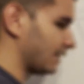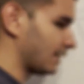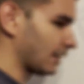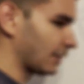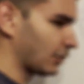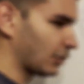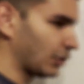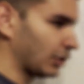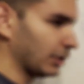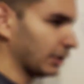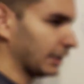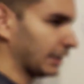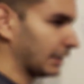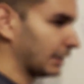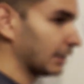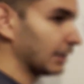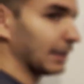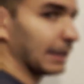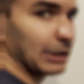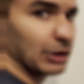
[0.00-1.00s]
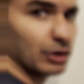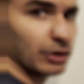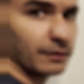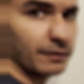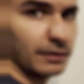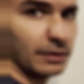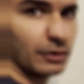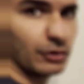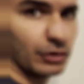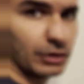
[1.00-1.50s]
is a curling electric
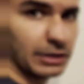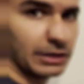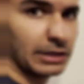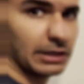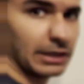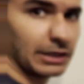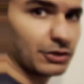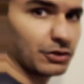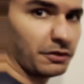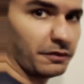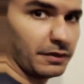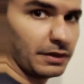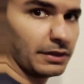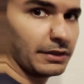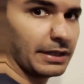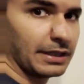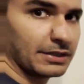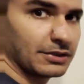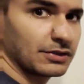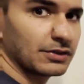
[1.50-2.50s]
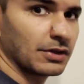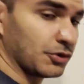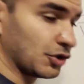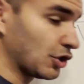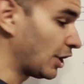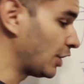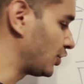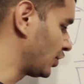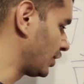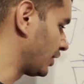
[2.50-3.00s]
field or an electric field that's
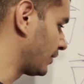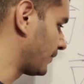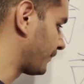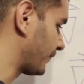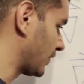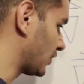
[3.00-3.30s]
changing